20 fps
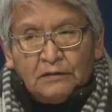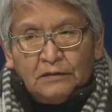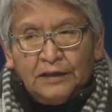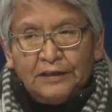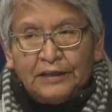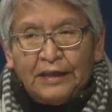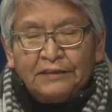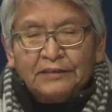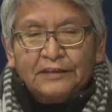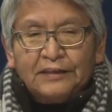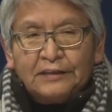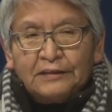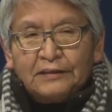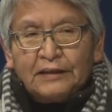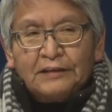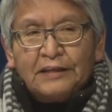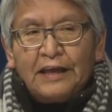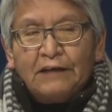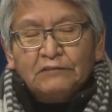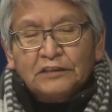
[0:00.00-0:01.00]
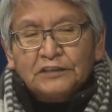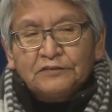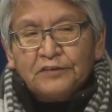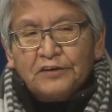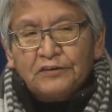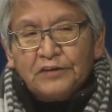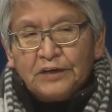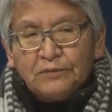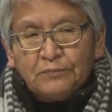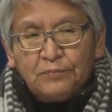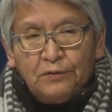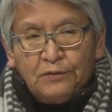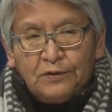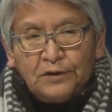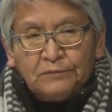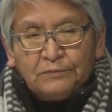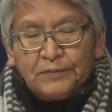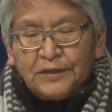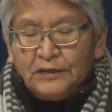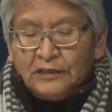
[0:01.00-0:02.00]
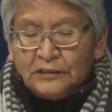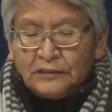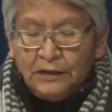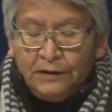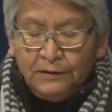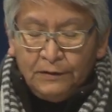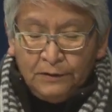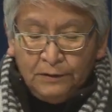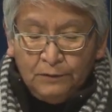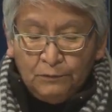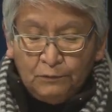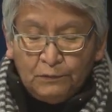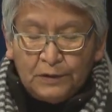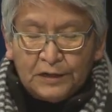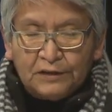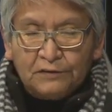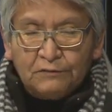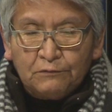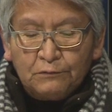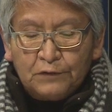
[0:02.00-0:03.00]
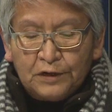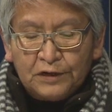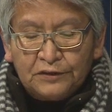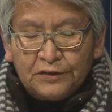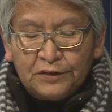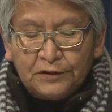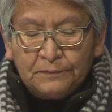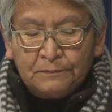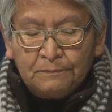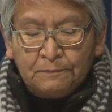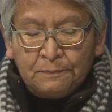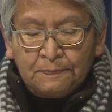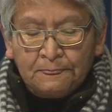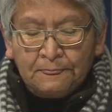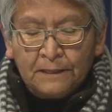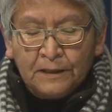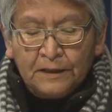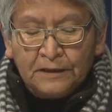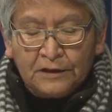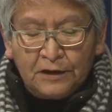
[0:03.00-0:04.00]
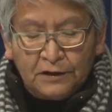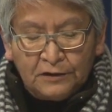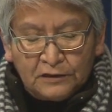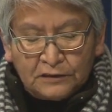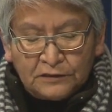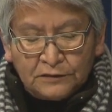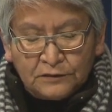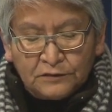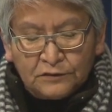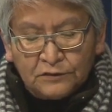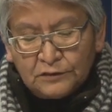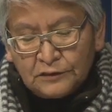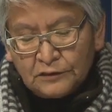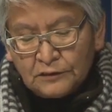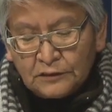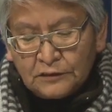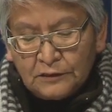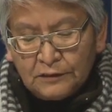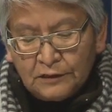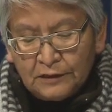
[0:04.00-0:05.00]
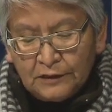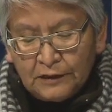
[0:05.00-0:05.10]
And that was very important because one of the younger students